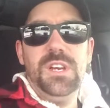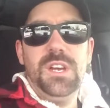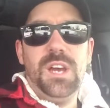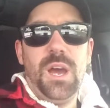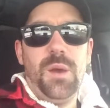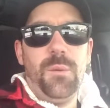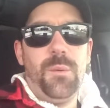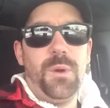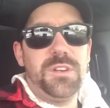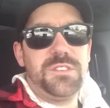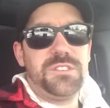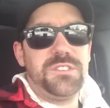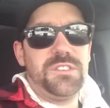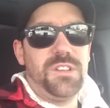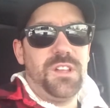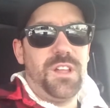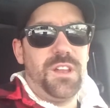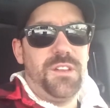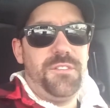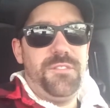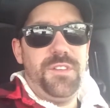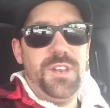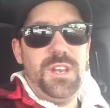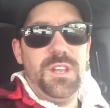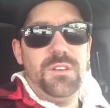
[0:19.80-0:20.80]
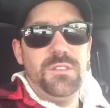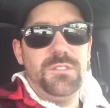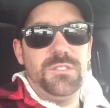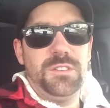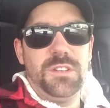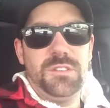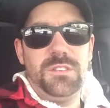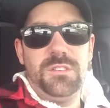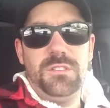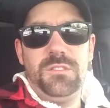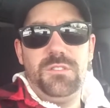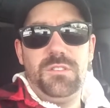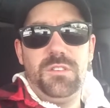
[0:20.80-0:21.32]
I watched a lot of videos
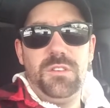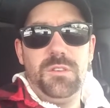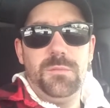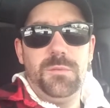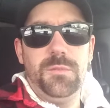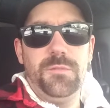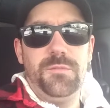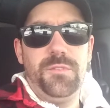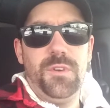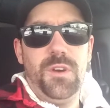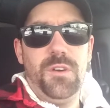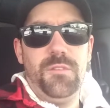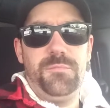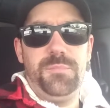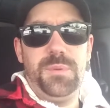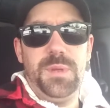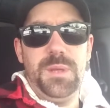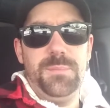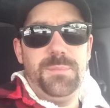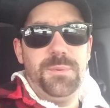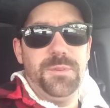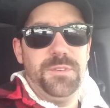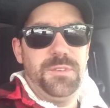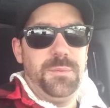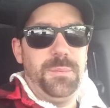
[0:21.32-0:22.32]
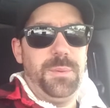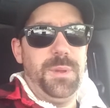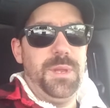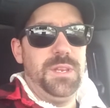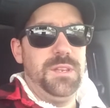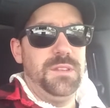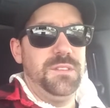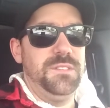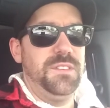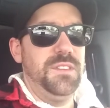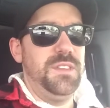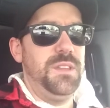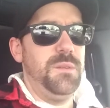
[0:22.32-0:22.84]
on YouTube of people's
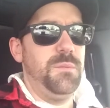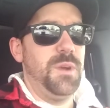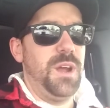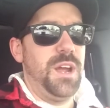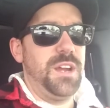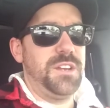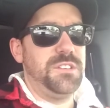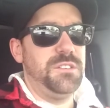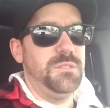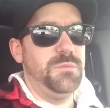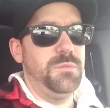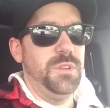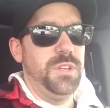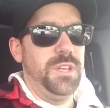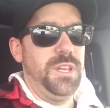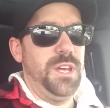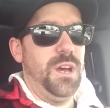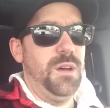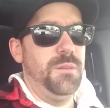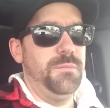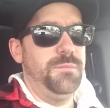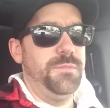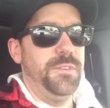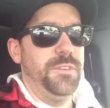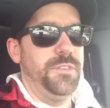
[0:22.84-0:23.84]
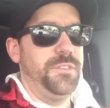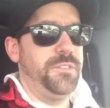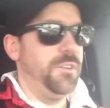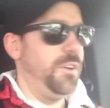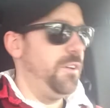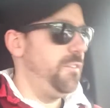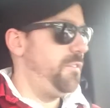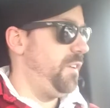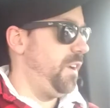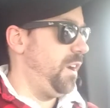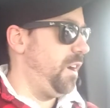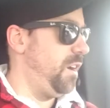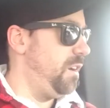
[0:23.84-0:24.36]
opinions, and they were actually really helpful, so I
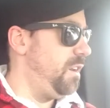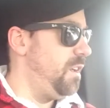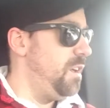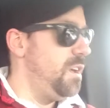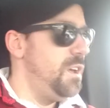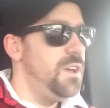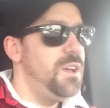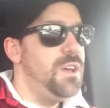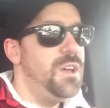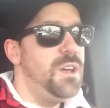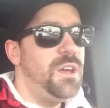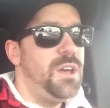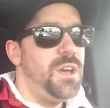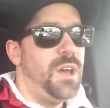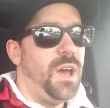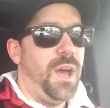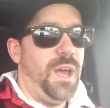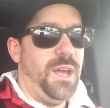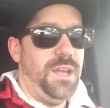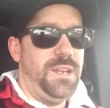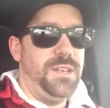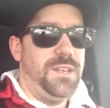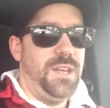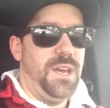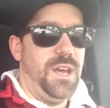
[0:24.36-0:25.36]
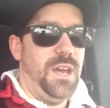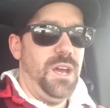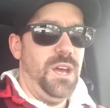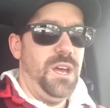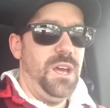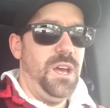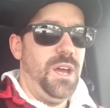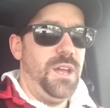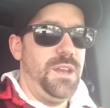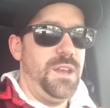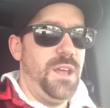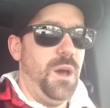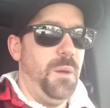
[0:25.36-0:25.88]
figured I'd
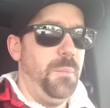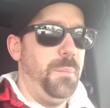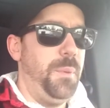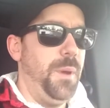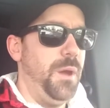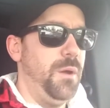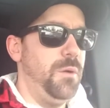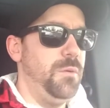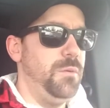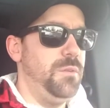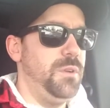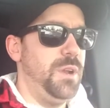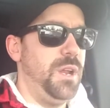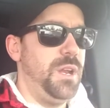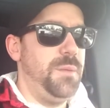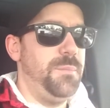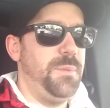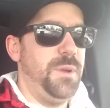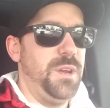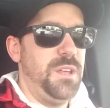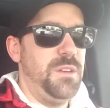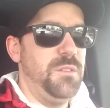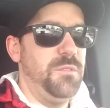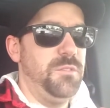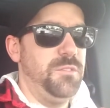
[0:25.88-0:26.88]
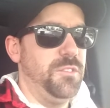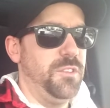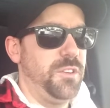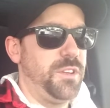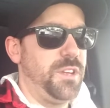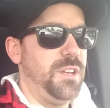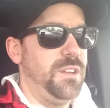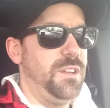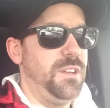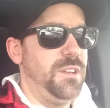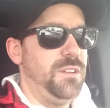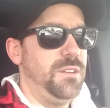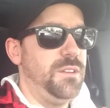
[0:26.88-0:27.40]
help out anybody who's
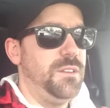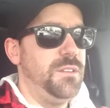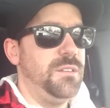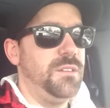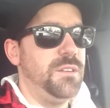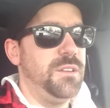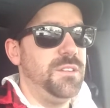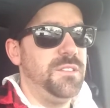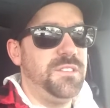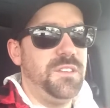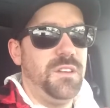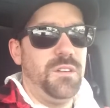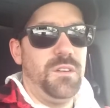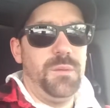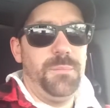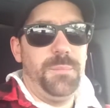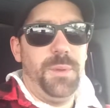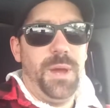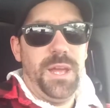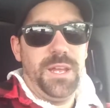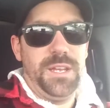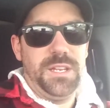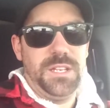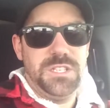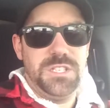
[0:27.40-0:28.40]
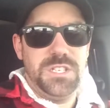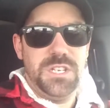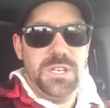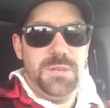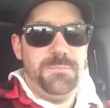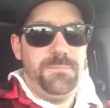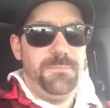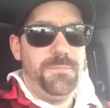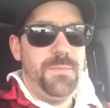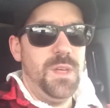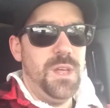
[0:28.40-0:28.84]
considering buying a Jeep.